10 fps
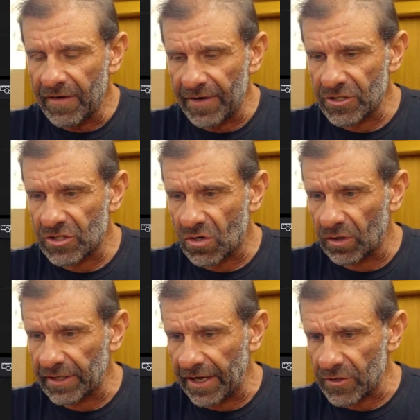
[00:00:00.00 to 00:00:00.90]
If I just
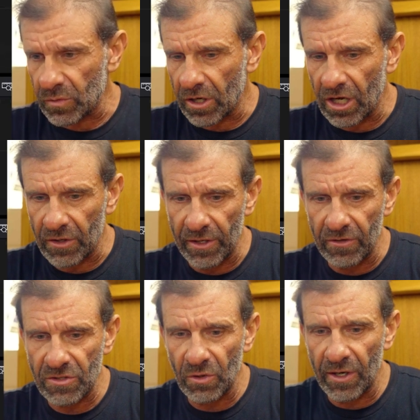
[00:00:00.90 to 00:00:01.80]
scroll down, there's one called
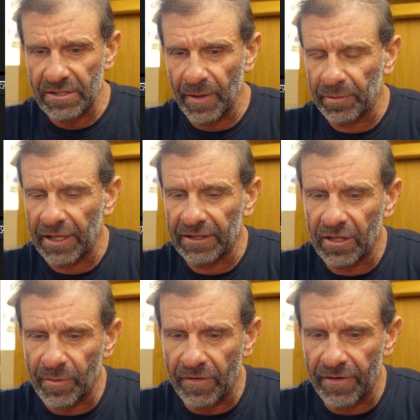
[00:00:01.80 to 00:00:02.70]
Reduce Noise. Let me play a
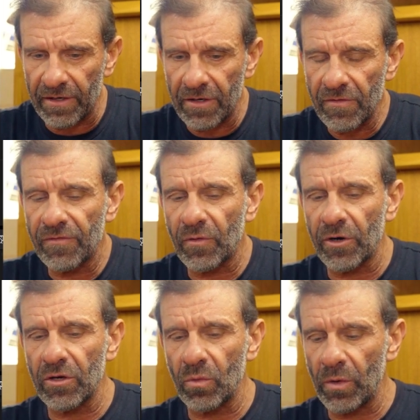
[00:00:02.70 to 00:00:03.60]
little bit of it for
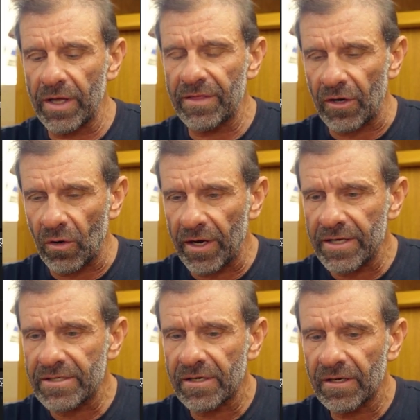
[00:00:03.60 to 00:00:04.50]
you with the noise.